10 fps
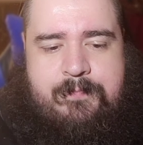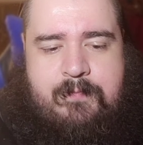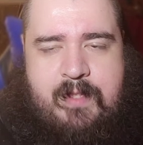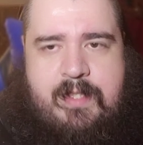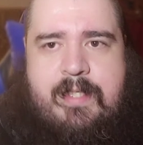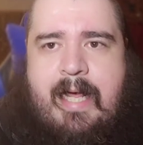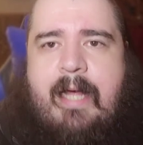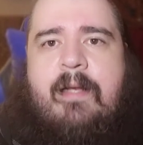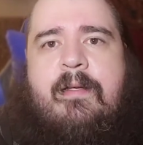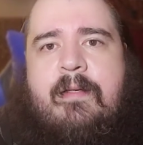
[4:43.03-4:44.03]
It's
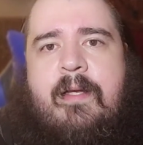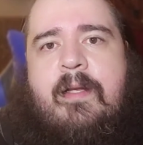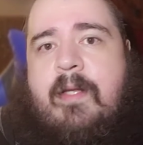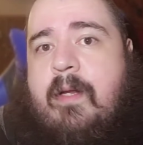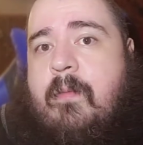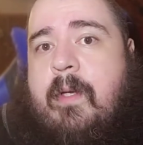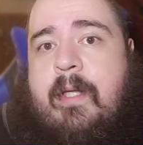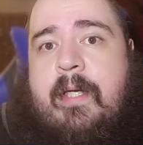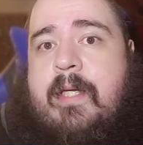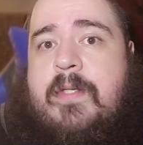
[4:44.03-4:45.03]
sad. It
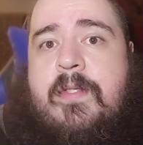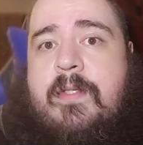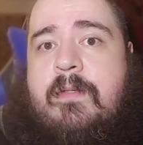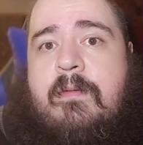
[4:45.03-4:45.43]
really is.